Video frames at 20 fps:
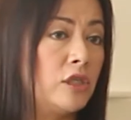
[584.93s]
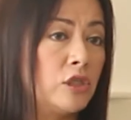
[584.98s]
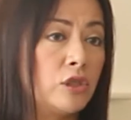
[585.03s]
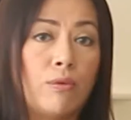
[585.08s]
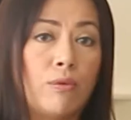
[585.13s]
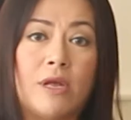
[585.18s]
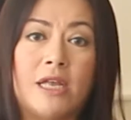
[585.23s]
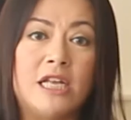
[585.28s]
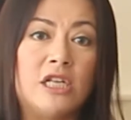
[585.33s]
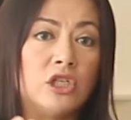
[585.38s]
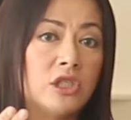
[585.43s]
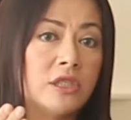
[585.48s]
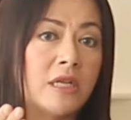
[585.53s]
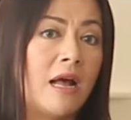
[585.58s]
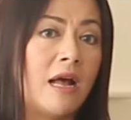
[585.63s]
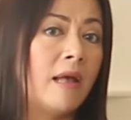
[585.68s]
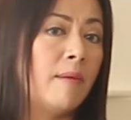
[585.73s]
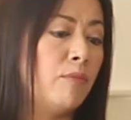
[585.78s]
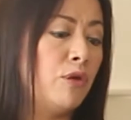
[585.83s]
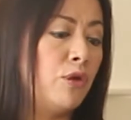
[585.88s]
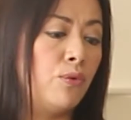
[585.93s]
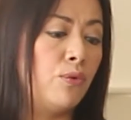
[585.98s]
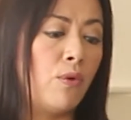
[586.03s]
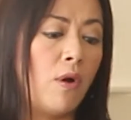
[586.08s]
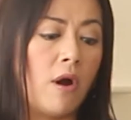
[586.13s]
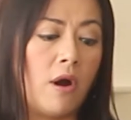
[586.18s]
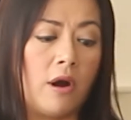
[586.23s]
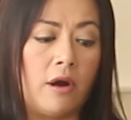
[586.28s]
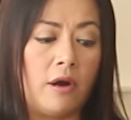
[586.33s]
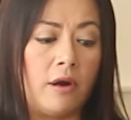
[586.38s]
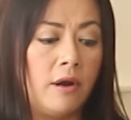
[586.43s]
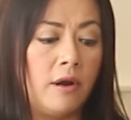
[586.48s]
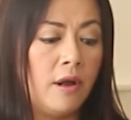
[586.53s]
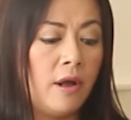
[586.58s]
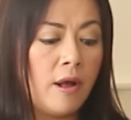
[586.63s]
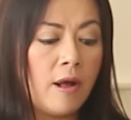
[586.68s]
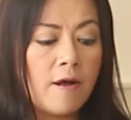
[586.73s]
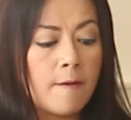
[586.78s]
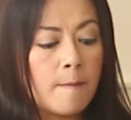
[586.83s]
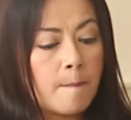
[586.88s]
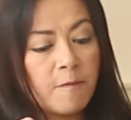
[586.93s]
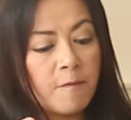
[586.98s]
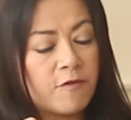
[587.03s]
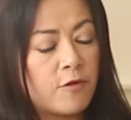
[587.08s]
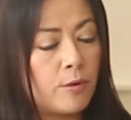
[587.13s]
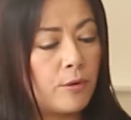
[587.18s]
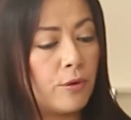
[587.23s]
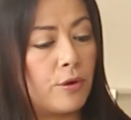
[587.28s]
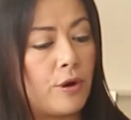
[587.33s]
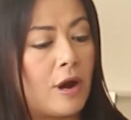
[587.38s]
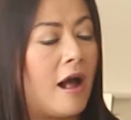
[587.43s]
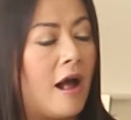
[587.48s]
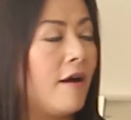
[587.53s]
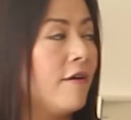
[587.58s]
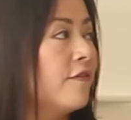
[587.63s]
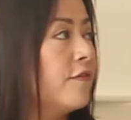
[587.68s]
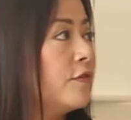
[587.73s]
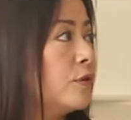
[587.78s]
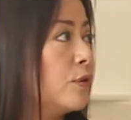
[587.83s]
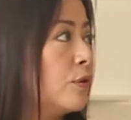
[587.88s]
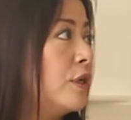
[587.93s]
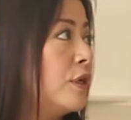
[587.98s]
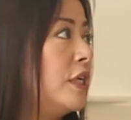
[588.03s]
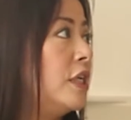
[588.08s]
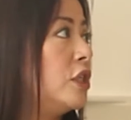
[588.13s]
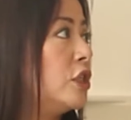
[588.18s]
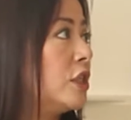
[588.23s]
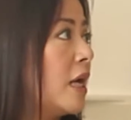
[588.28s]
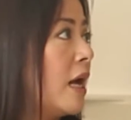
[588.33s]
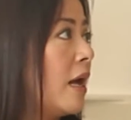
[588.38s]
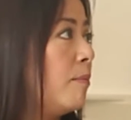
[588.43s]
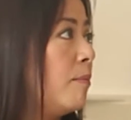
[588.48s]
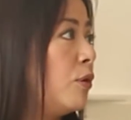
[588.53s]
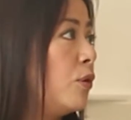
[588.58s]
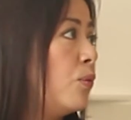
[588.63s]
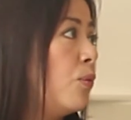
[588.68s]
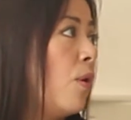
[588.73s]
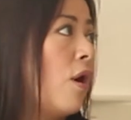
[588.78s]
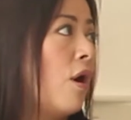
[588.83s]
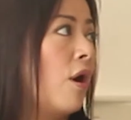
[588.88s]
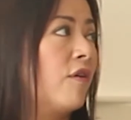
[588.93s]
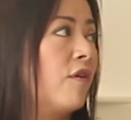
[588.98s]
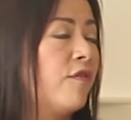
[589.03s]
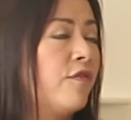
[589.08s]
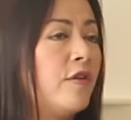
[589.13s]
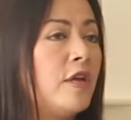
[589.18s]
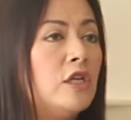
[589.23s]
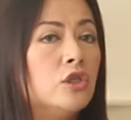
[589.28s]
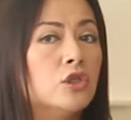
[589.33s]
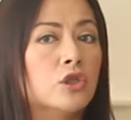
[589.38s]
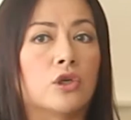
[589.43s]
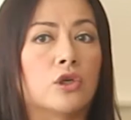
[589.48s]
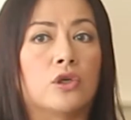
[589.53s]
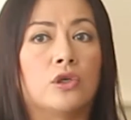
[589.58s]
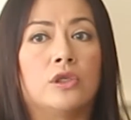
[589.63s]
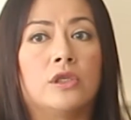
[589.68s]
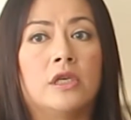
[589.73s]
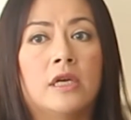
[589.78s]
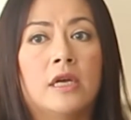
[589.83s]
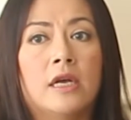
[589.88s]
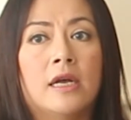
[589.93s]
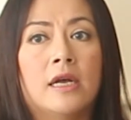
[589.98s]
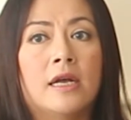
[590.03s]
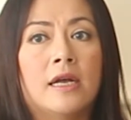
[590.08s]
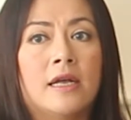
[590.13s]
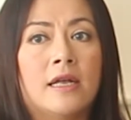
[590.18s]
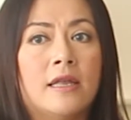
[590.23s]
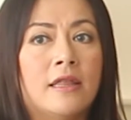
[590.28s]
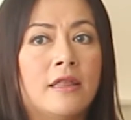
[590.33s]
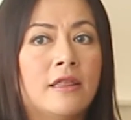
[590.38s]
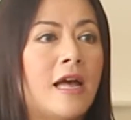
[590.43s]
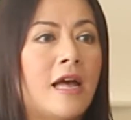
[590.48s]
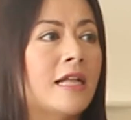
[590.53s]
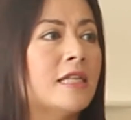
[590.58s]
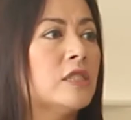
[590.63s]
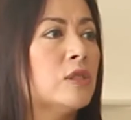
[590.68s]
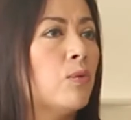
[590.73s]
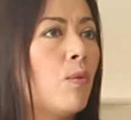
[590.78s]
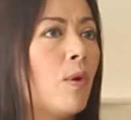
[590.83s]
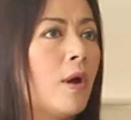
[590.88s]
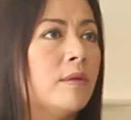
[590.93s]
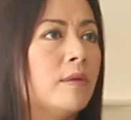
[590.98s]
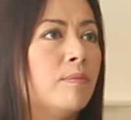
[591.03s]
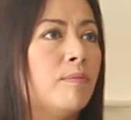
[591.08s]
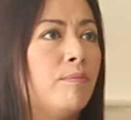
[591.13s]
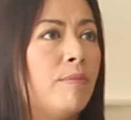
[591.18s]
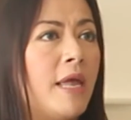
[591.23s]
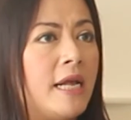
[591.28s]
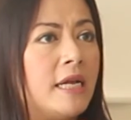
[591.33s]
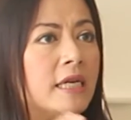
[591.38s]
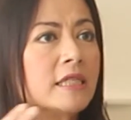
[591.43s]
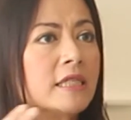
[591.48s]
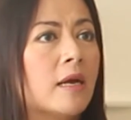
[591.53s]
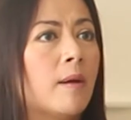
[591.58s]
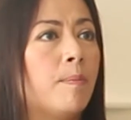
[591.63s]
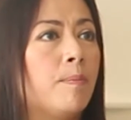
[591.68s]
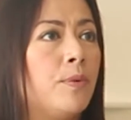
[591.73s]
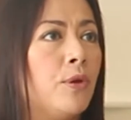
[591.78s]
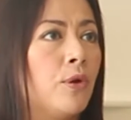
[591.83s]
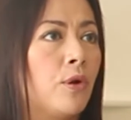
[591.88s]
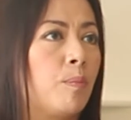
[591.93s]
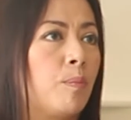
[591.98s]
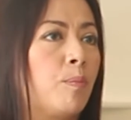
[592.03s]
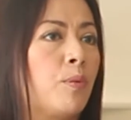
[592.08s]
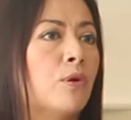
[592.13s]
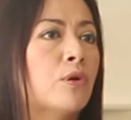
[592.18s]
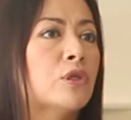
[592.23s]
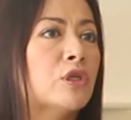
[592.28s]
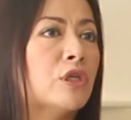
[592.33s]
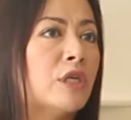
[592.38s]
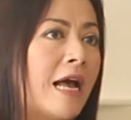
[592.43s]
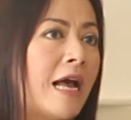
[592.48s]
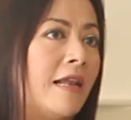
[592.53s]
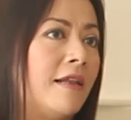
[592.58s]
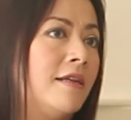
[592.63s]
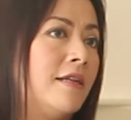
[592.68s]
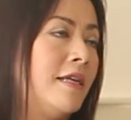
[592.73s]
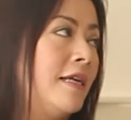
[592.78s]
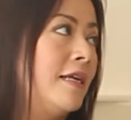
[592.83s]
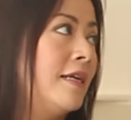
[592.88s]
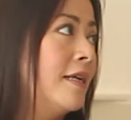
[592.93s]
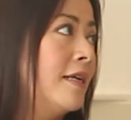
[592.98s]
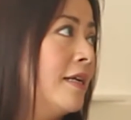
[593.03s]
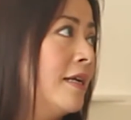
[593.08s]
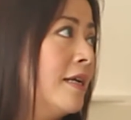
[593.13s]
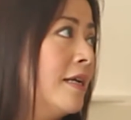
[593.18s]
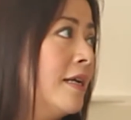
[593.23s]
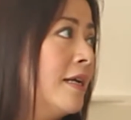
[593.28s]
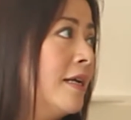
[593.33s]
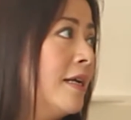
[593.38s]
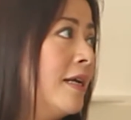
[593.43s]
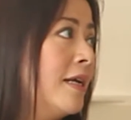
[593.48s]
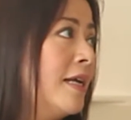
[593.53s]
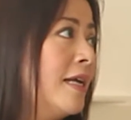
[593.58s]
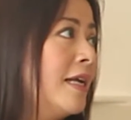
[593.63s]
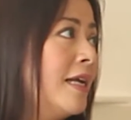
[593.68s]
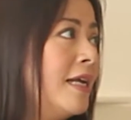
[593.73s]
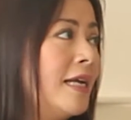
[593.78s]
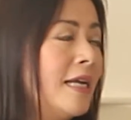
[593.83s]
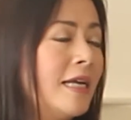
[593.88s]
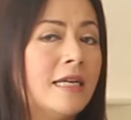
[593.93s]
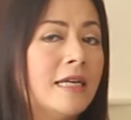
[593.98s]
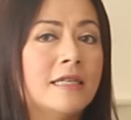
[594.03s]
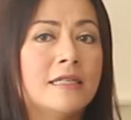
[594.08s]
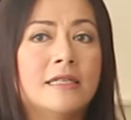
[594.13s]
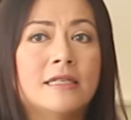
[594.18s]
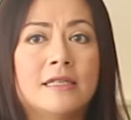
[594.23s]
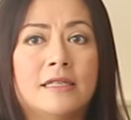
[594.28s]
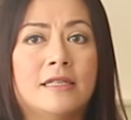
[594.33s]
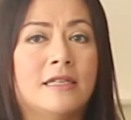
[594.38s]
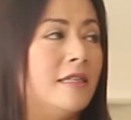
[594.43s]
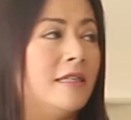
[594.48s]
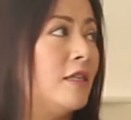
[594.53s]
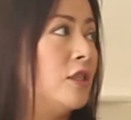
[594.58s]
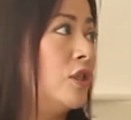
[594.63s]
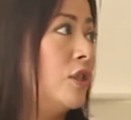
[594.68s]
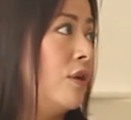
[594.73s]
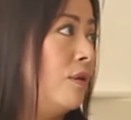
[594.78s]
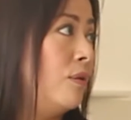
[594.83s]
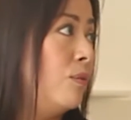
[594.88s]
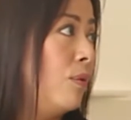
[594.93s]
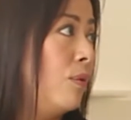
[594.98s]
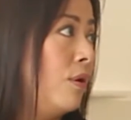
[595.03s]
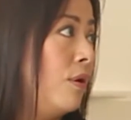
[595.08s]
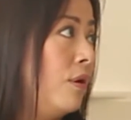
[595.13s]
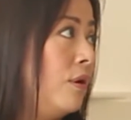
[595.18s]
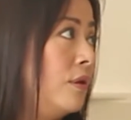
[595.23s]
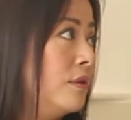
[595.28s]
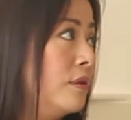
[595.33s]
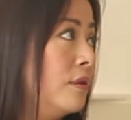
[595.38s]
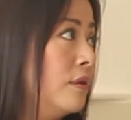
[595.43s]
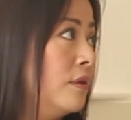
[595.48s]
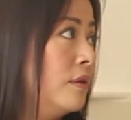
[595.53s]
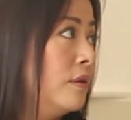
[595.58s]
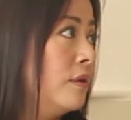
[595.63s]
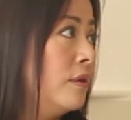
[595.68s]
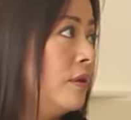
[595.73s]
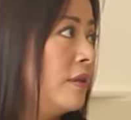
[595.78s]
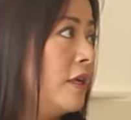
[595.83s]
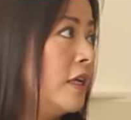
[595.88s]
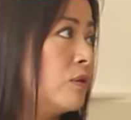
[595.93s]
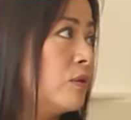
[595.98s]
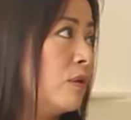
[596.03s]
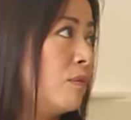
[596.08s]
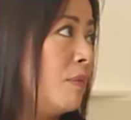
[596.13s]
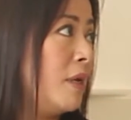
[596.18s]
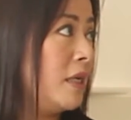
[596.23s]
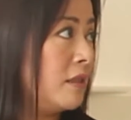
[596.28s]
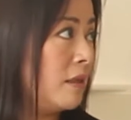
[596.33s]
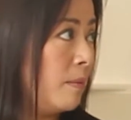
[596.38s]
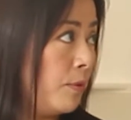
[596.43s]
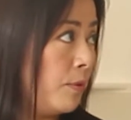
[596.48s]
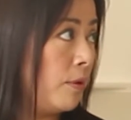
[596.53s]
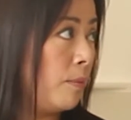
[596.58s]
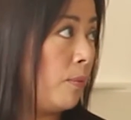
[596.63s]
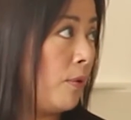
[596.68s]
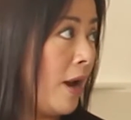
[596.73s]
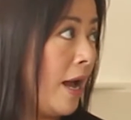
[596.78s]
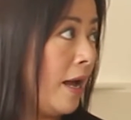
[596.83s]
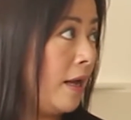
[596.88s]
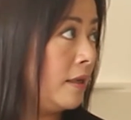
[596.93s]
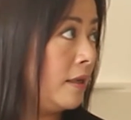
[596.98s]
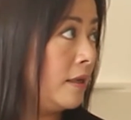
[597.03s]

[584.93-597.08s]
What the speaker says: So each time you are photographed or each time you are featured, that's what makes up your personality in the digital world. That's what makes up your brand.